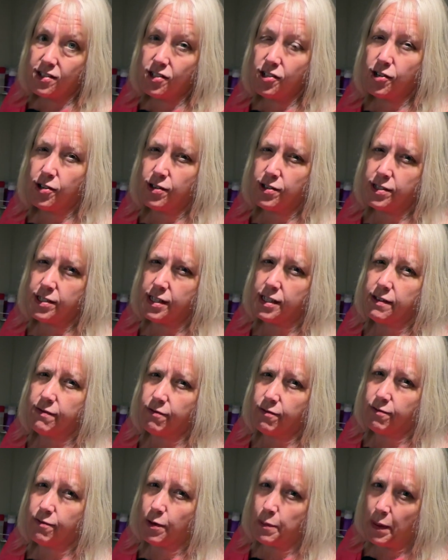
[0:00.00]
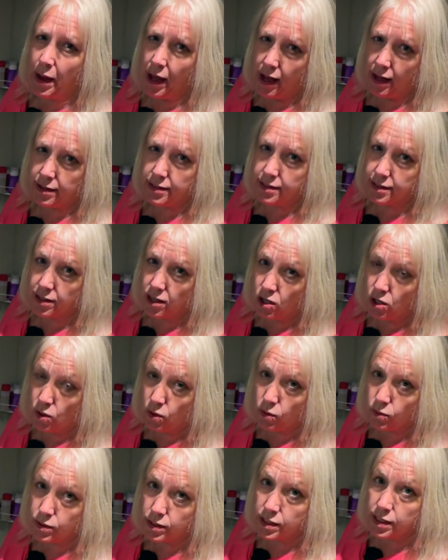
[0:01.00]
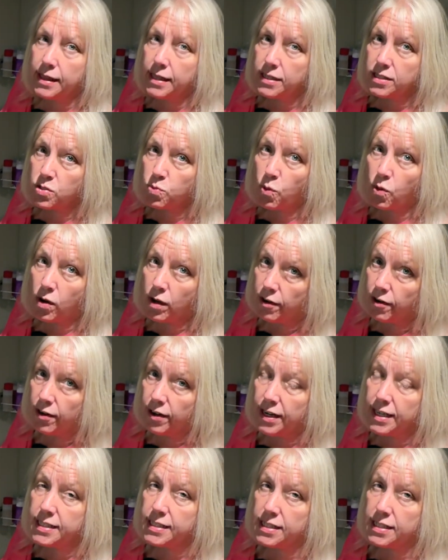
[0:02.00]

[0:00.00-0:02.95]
turns it from hot to cold. This water is